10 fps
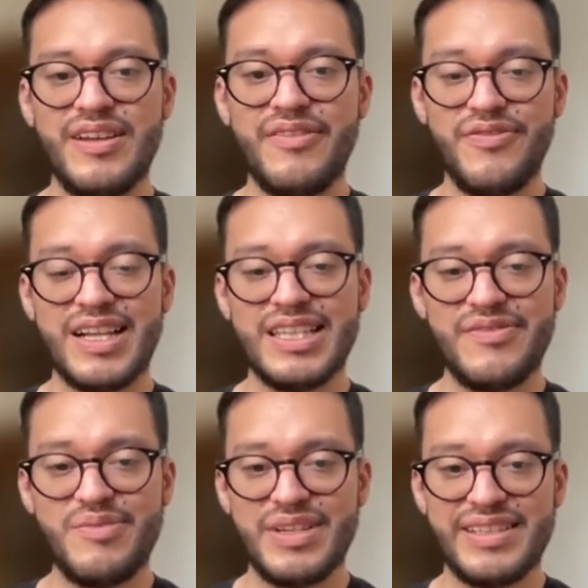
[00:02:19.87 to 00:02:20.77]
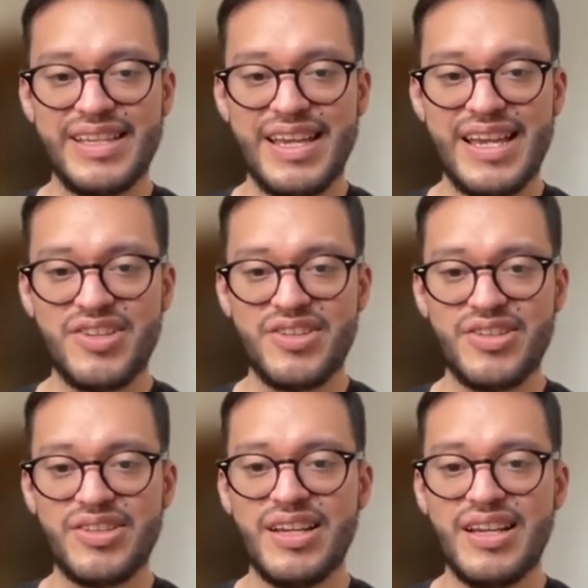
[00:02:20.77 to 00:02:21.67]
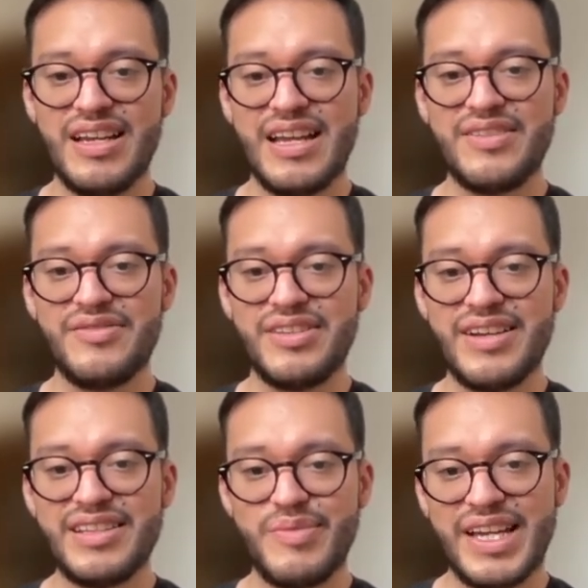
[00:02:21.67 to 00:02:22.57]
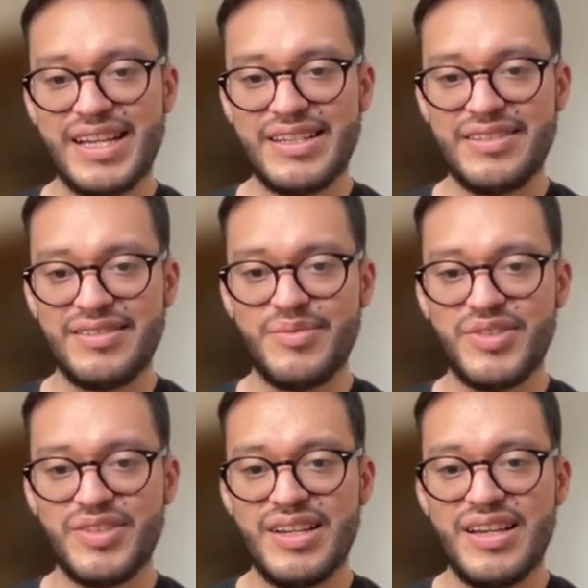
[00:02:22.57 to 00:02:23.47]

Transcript: effective investigation and redress mechanisms